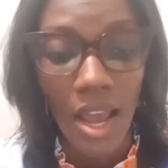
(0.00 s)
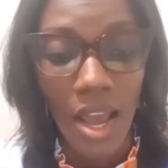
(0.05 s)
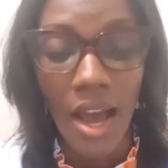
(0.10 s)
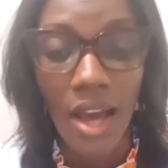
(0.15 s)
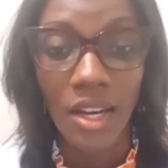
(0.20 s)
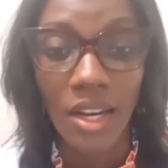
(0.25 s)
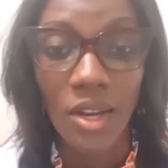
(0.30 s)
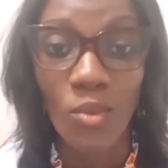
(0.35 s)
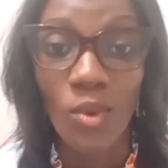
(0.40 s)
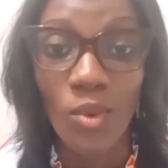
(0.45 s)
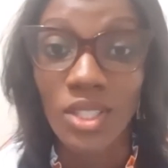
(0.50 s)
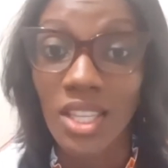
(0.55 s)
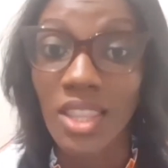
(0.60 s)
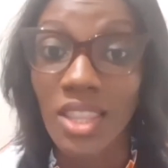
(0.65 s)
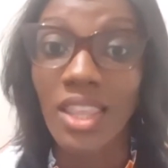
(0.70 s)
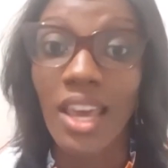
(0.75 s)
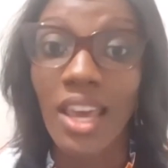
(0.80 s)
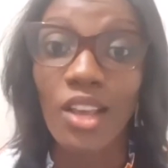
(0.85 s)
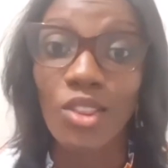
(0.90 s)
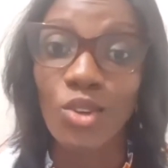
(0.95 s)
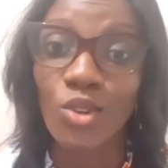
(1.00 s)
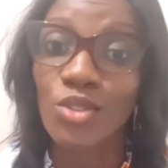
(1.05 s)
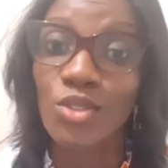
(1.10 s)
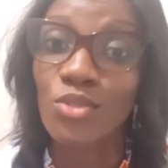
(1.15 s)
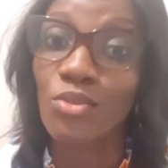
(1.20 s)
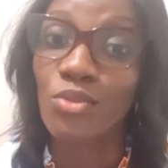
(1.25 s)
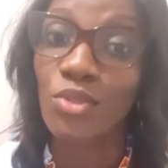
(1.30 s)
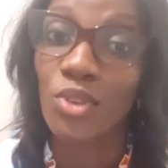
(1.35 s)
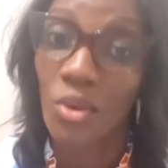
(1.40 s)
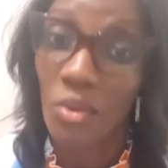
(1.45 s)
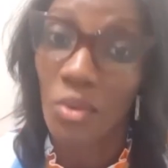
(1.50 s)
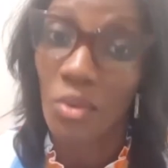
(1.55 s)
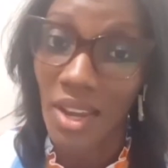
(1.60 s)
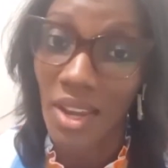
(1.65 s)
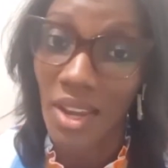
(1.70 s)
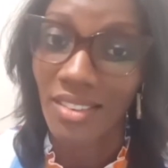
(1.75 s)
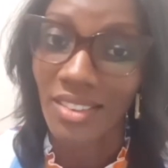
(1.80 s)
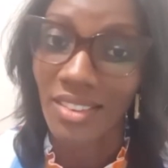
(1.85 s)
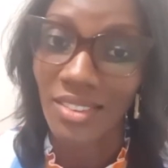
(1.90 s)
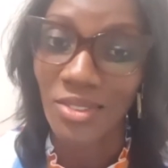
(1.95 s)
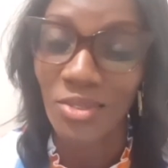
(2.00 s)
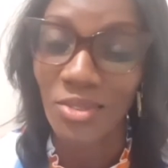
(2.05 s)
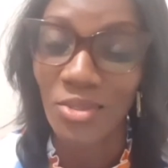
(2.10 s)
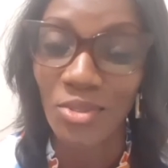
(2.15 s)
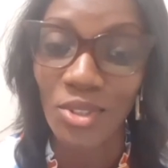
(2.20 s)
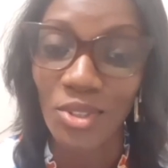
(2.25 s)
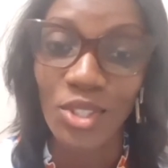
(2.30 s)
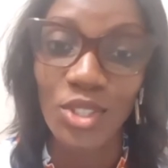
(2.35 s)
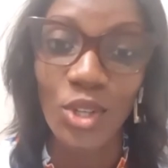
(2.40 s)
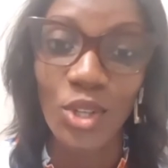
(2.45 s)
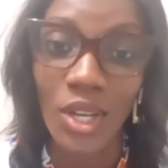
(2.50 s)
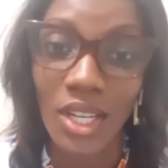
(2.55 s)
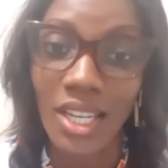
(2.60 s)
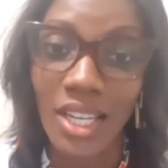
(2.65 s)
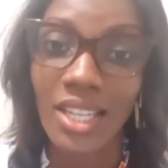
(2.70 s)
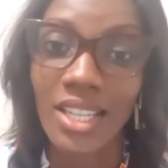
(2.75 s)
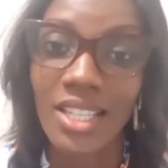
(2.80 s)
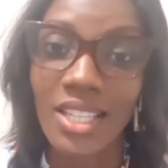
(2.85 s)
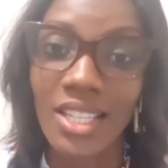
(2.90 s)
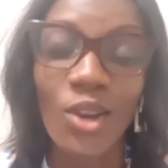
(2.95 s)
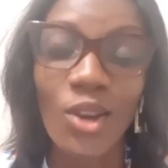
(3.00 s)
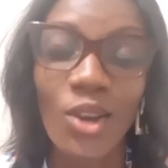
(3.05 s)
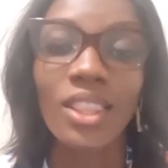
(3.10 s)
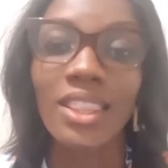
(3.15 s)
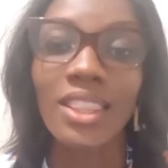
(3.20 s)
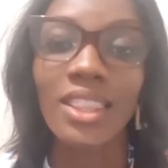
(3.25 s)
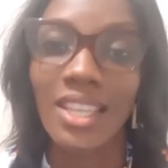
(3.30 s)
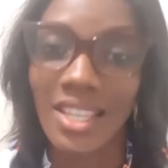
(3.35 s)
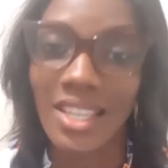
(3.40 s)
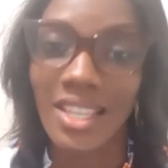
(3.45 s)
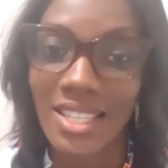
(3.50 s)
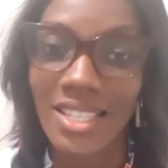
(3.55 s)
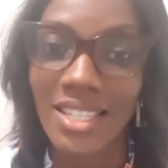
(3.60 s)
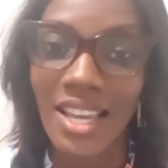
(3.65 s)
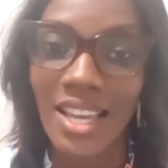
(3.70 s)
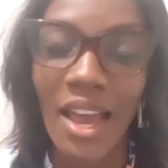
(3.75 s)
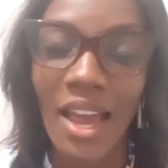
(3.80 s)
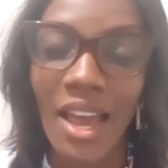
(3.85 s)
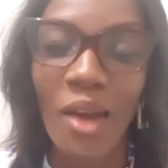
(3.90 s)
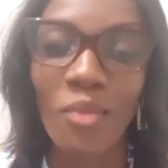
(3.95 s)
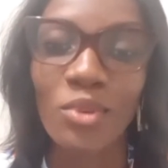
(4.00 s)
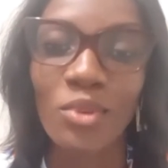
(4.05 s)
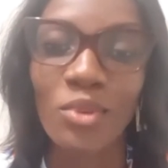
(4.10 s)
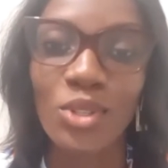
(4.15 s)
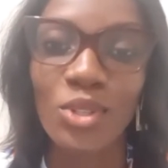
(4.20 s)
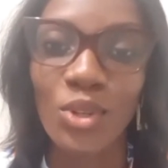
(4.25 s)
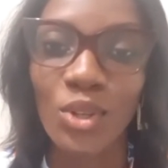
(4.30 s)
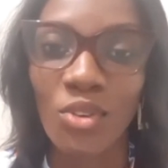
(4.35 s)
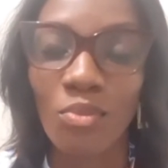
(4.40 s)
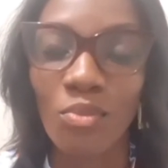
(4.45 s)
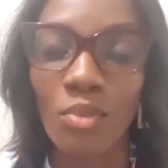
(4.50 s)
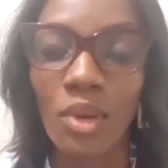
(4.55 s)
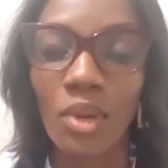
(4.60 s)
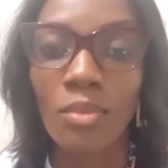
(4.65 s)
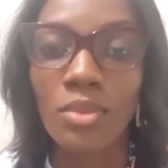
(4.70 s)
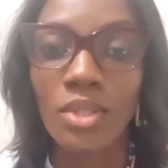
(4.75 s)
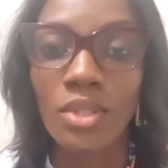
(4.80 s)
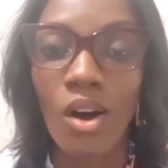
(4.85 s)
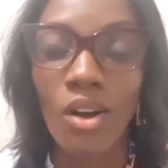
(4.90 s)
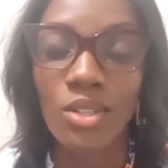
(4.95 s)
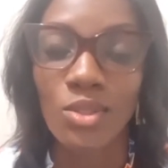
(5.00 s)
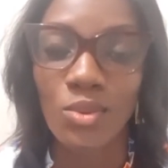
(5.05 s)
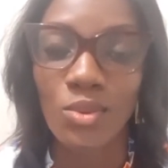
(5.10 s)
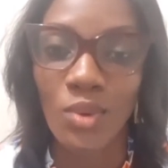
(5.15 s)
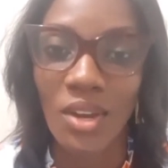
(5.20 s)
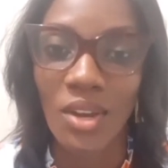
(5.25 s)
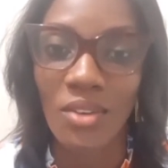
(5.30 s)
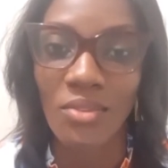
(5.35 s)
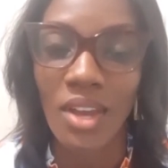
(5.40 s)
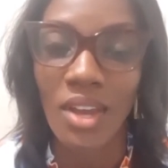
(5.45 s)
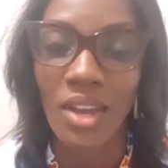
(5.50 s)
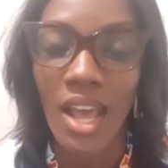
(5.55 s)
And I want to thank those viewing for joining us on this episode of BAEP Talks With.